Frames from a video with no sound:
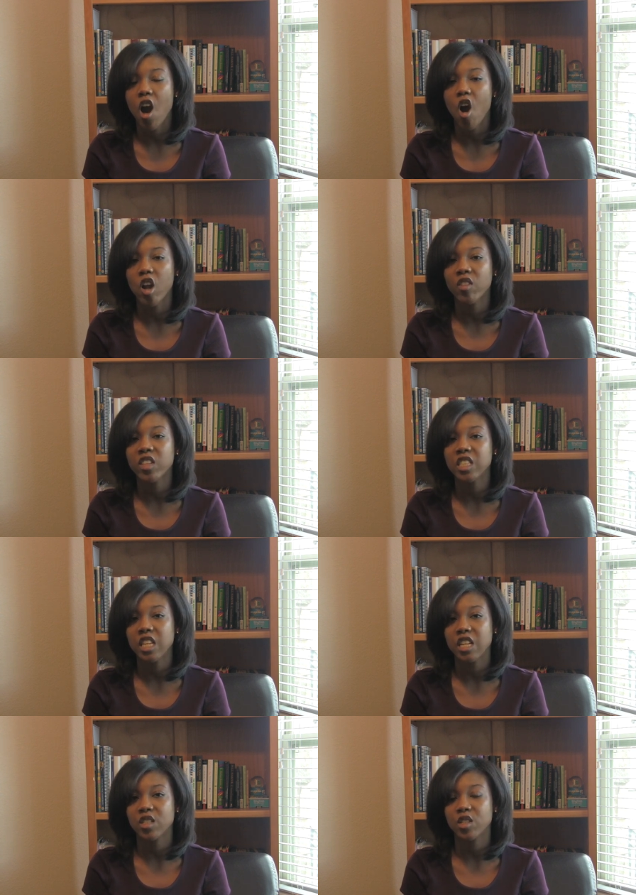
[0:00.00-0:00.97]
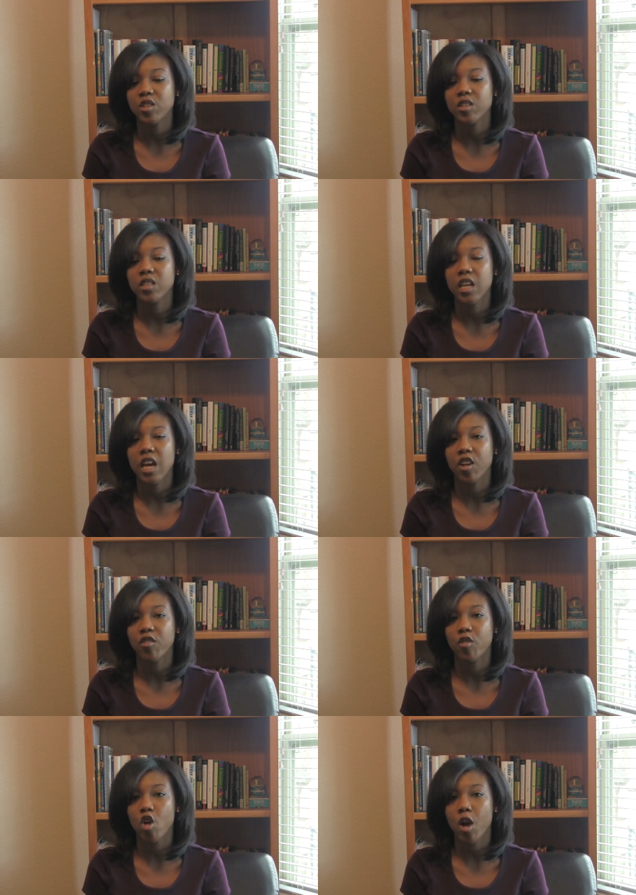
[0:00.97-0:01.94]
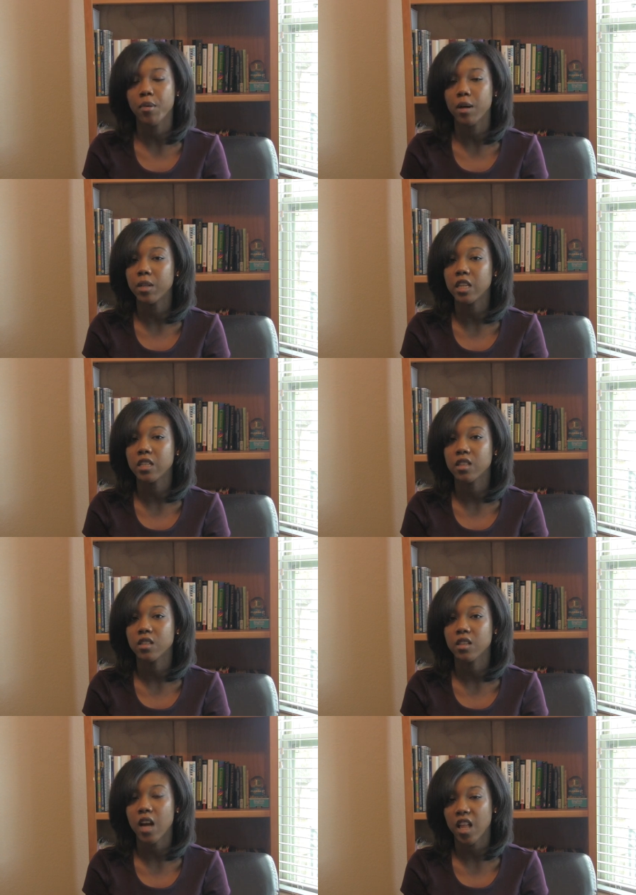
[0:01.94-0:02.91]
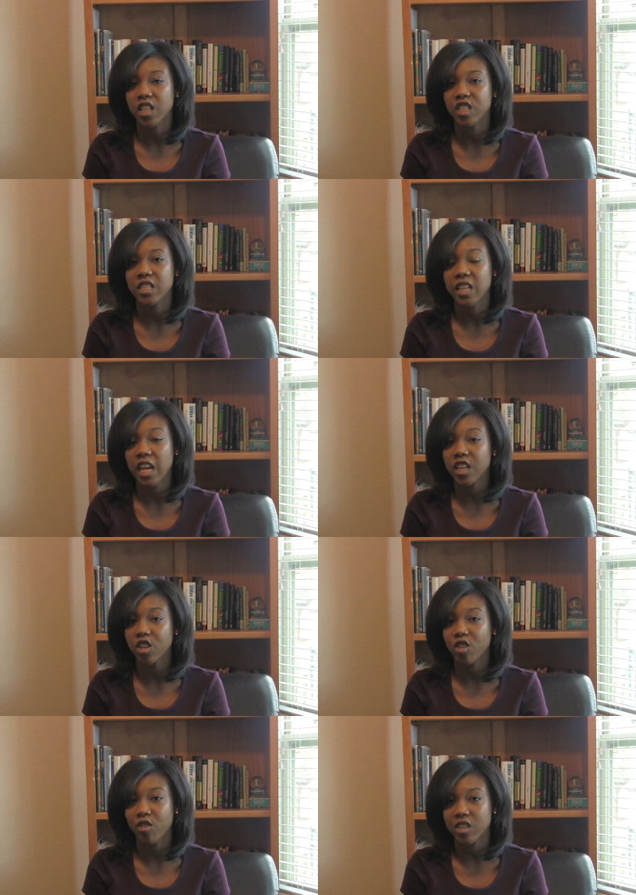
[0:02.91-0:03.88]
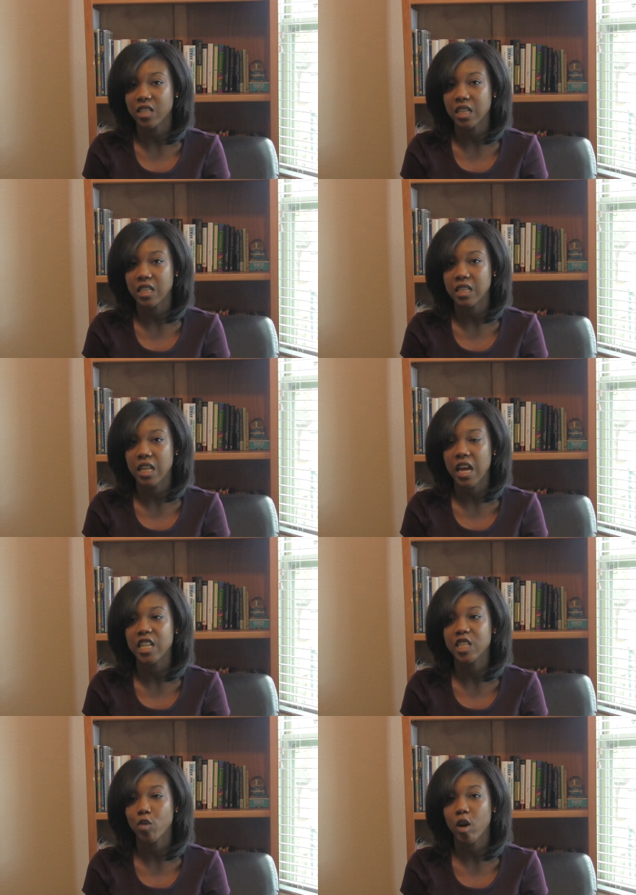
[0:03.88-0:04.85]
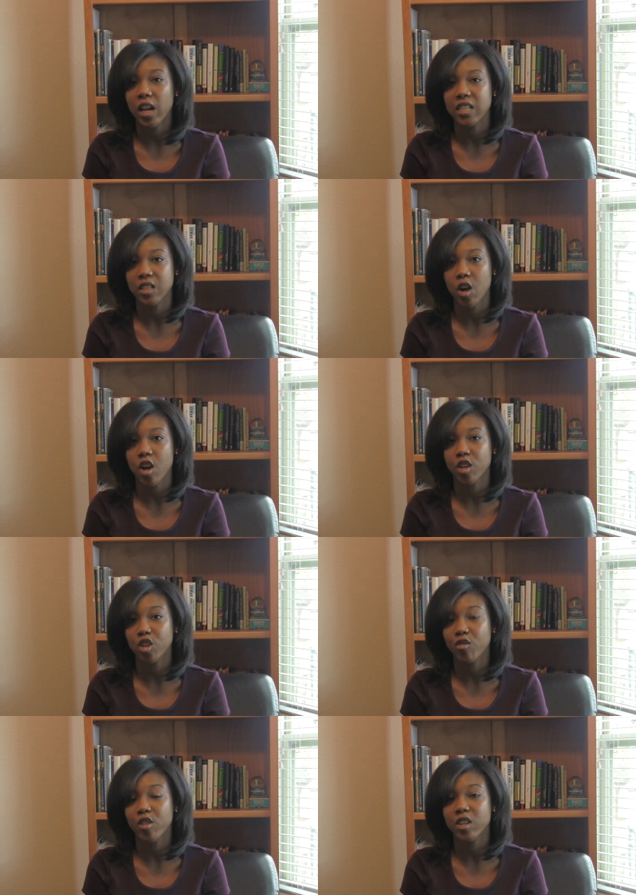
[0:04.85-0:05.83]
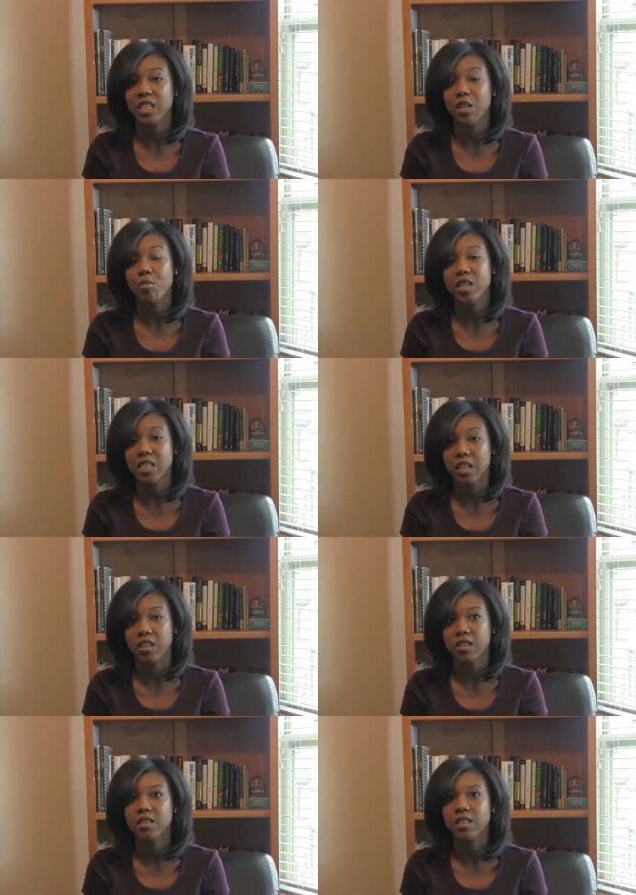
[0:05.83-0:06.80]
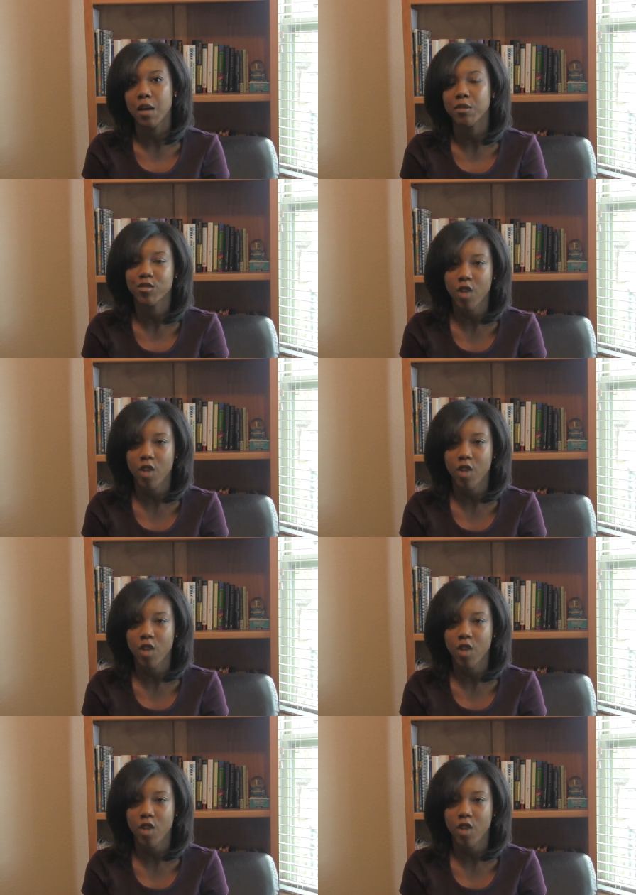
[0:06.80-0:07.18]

all of the chancellors at, for our public colleges and universities, as well as our university president, Thomas